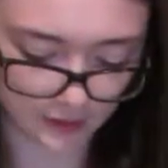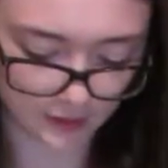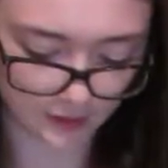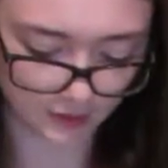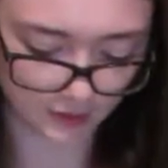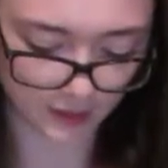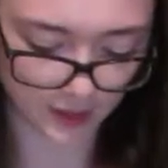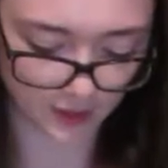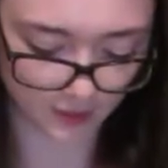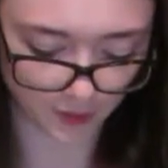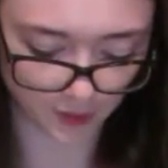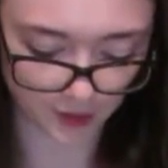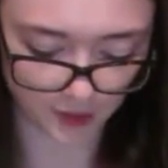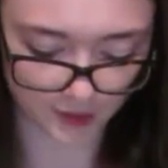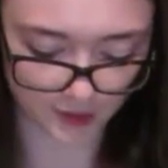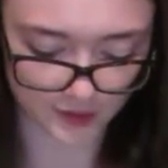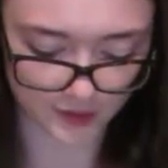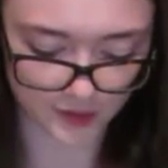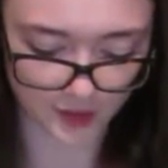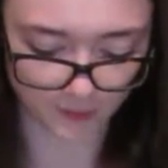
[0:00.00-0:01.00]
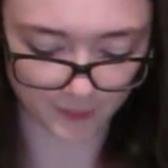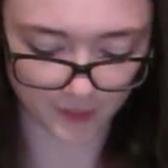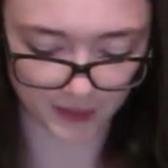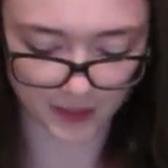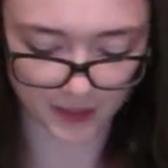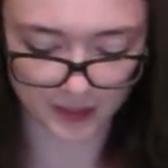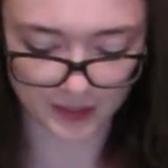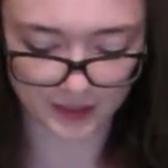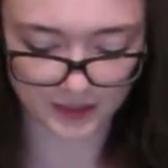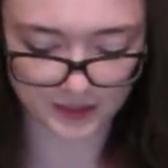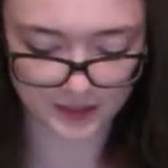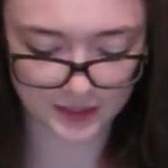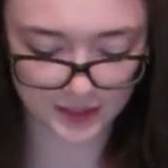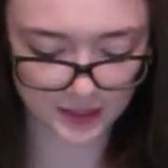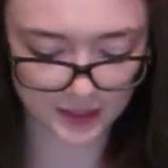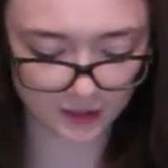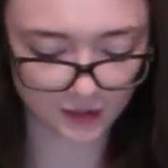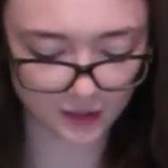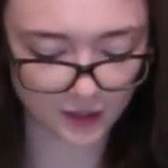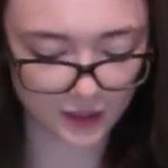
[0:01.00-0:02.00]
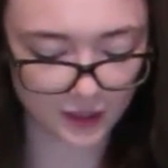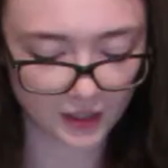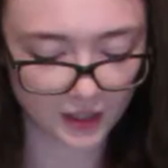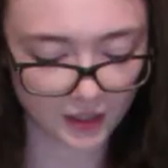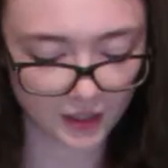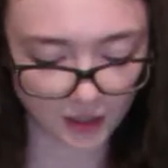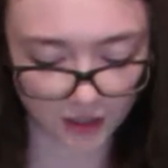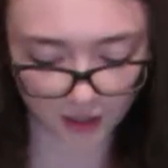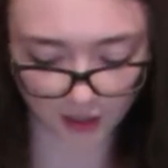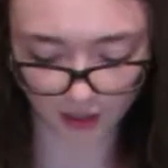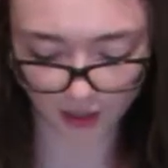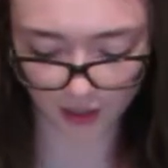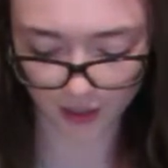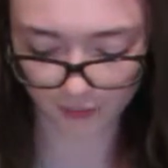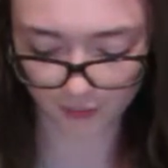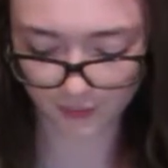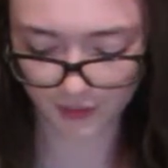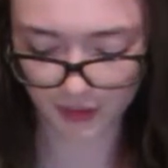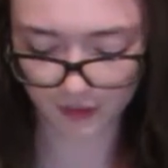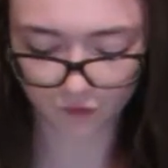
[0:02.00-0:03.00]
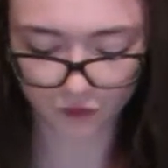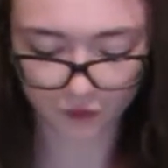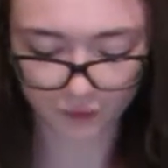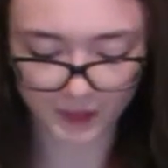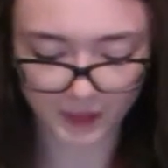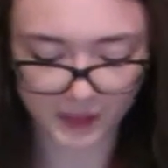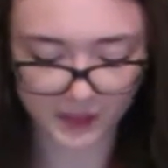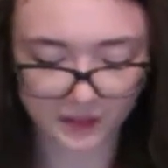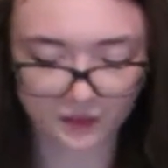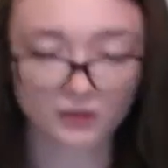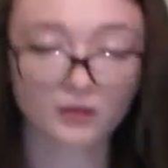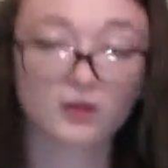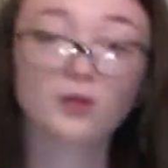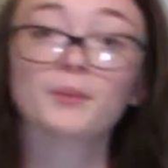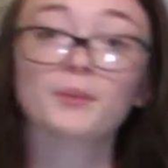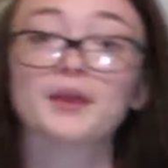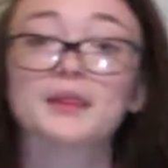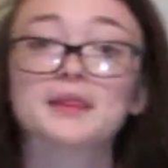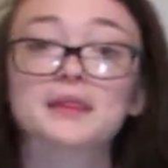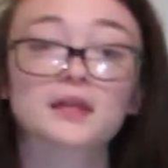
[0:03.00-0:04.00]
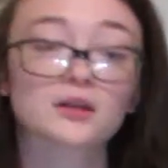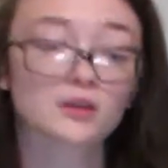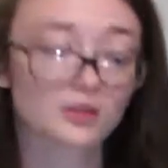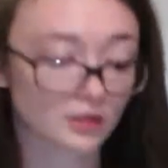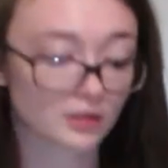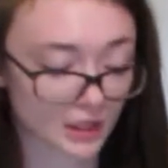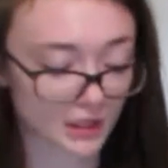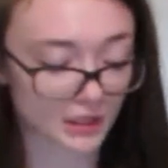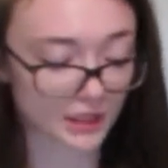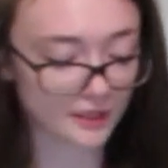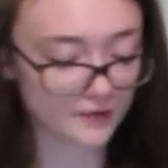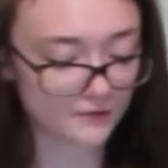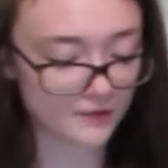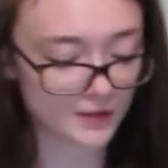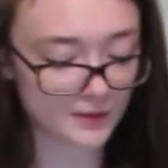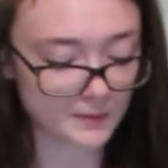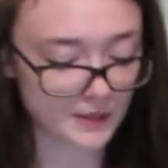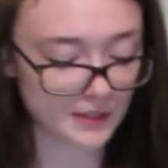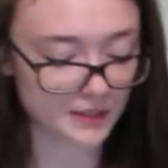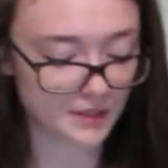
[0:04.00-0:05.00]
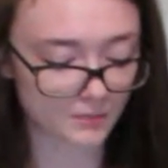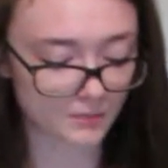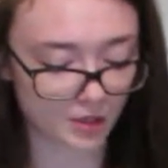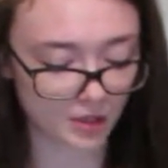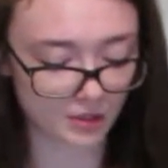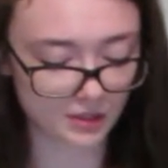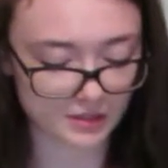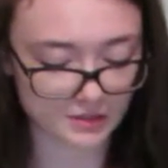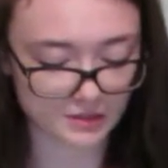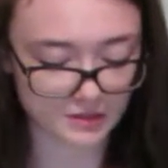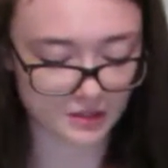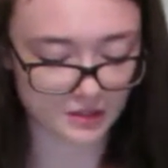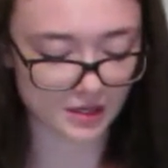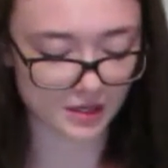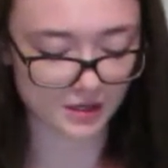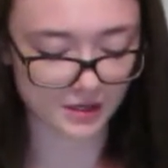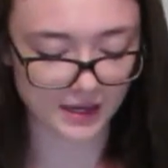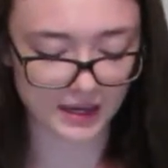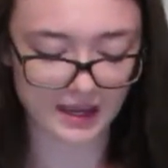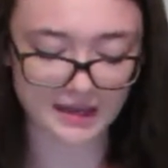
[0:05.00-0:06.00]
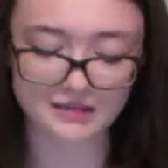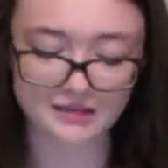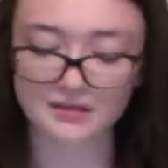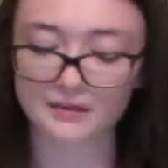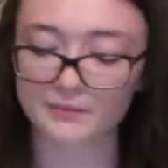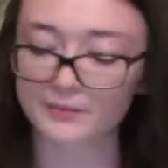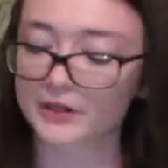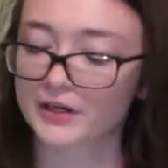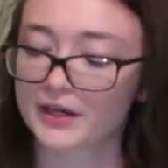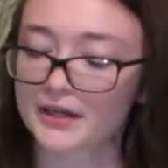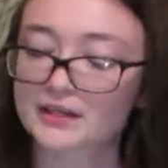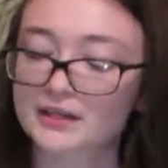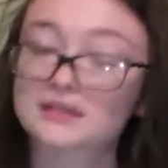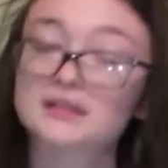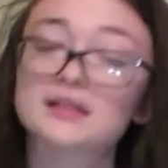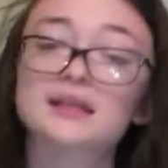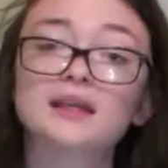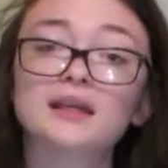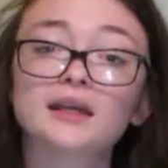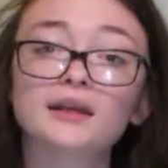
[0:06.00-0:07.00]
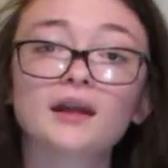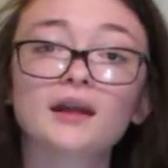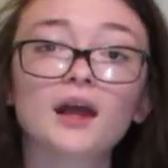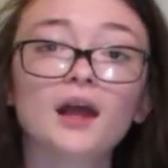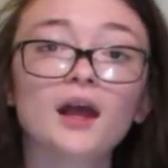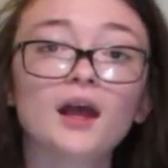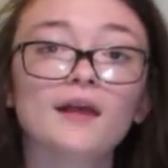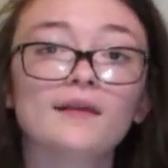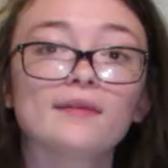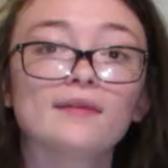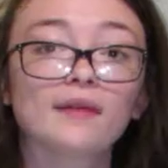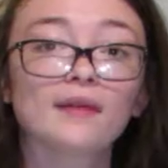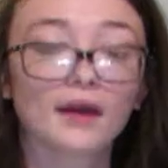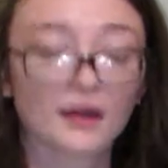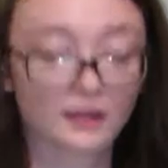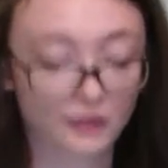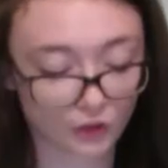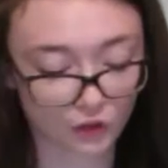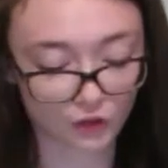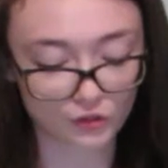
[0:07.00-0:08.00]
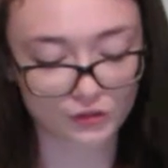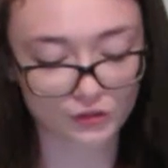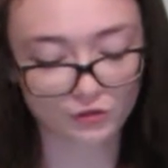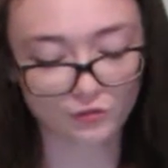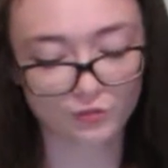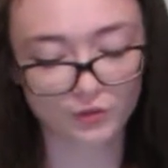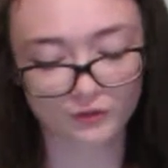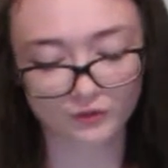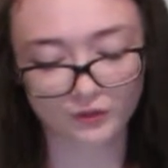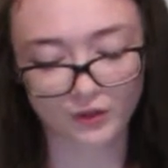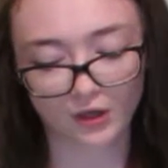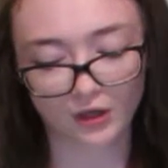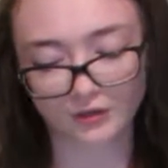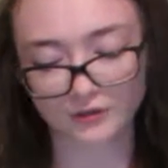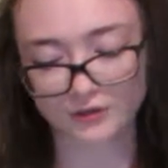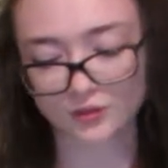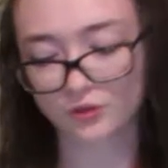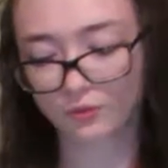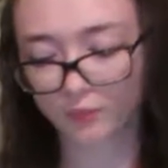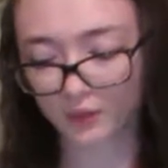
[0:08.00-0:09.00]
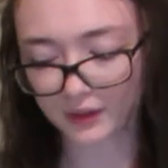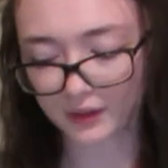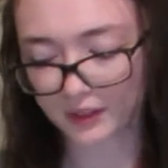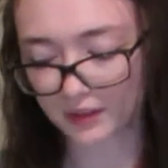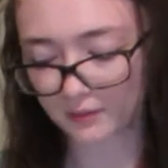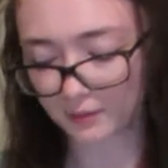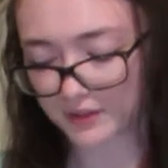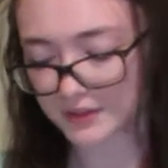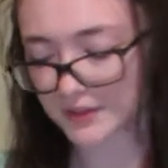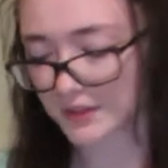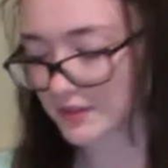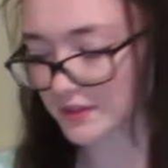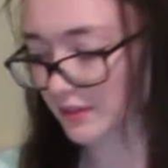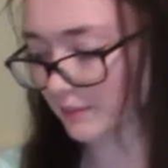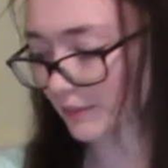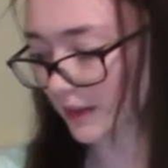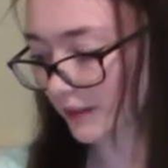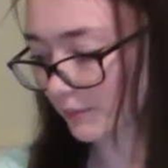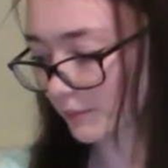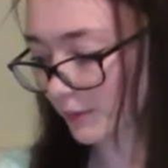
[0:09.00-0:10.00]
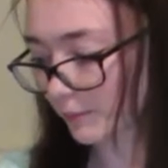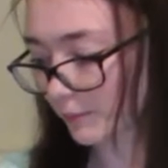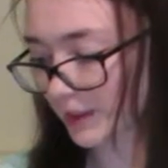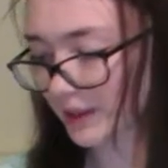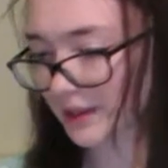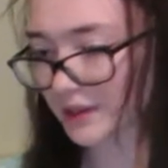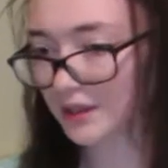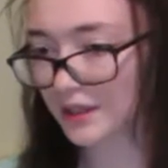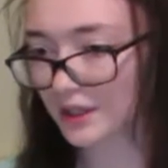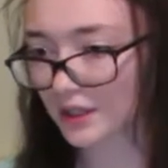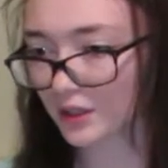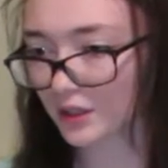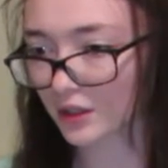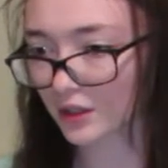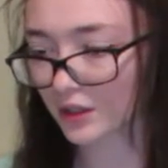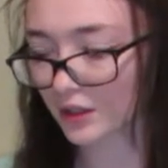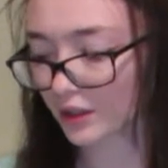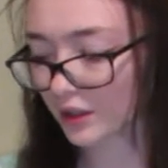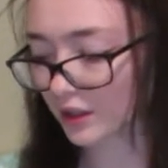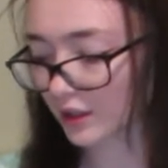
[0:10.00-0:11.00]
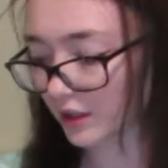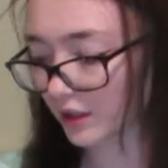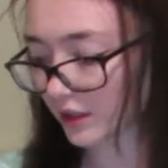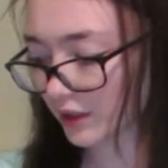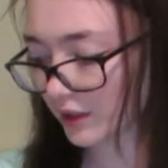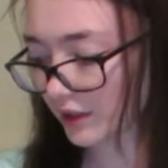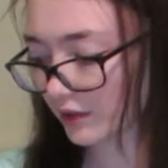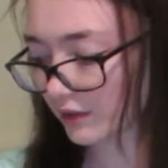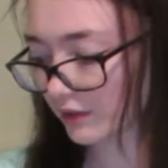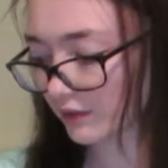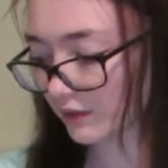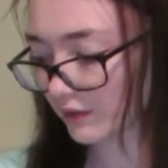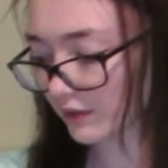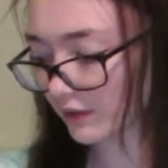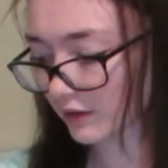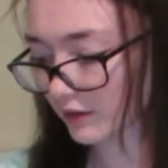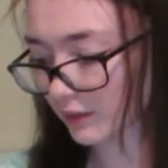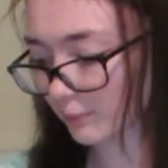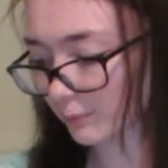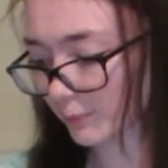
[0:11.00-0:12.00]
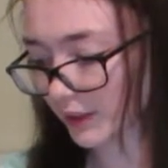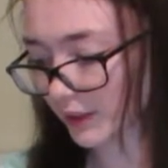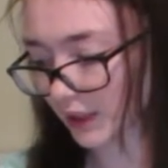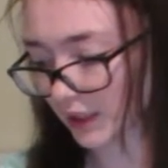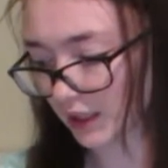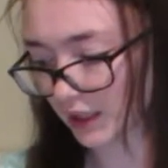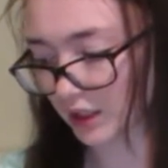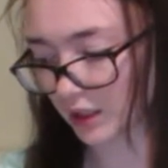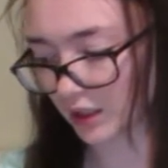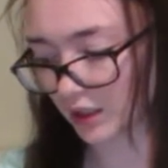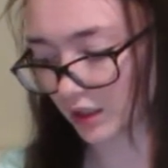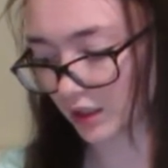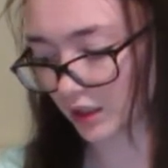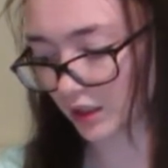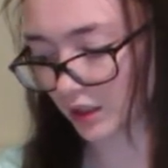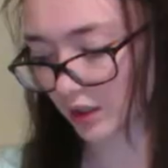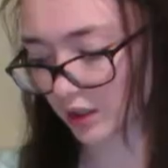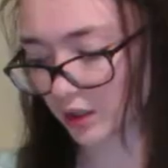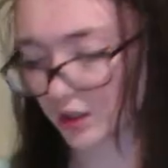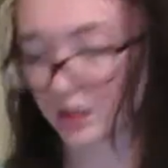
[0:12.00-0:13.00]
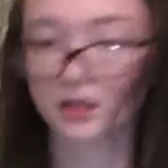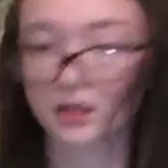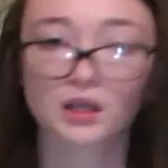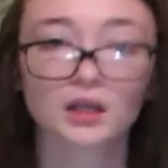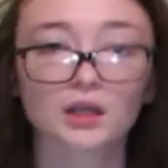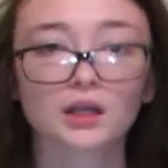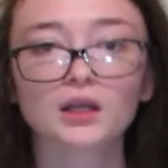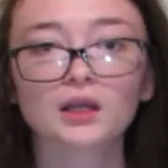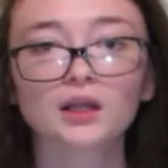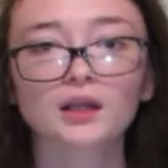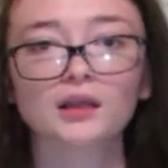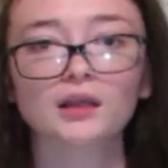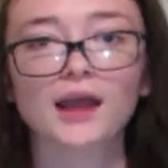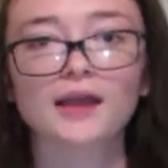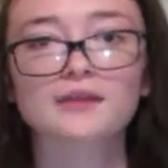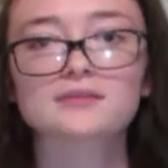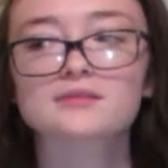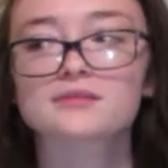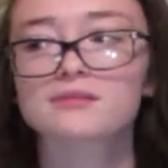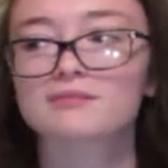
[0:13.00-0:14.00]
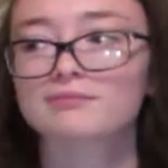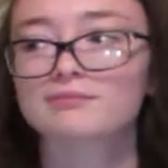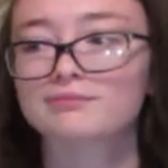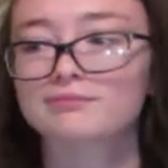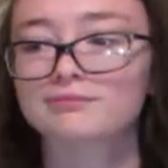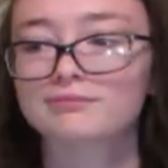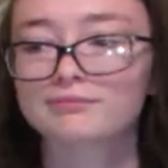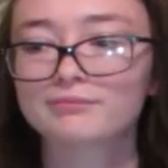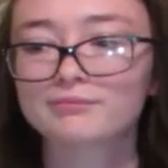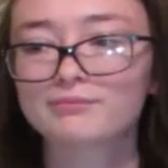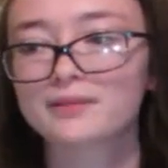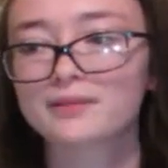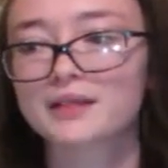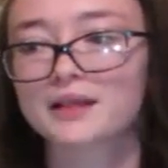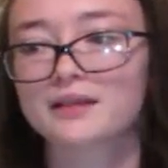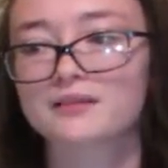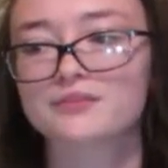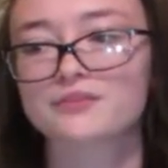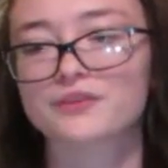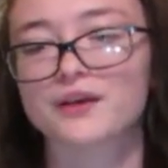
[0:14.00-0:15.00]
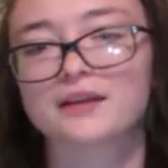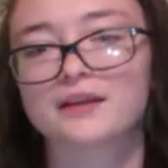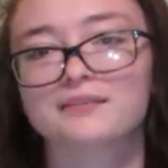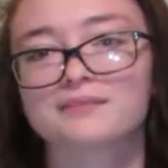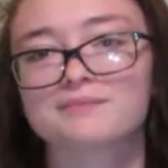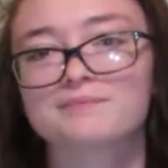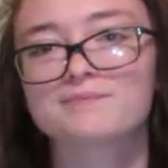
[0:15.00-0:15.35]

Okay, we're going to stop at 18. If you make it a little bit thinner, if I made them all as thin as number 18, then you would have gotten 20, but since I made them a bit thicker, they're a bit less. That's fine.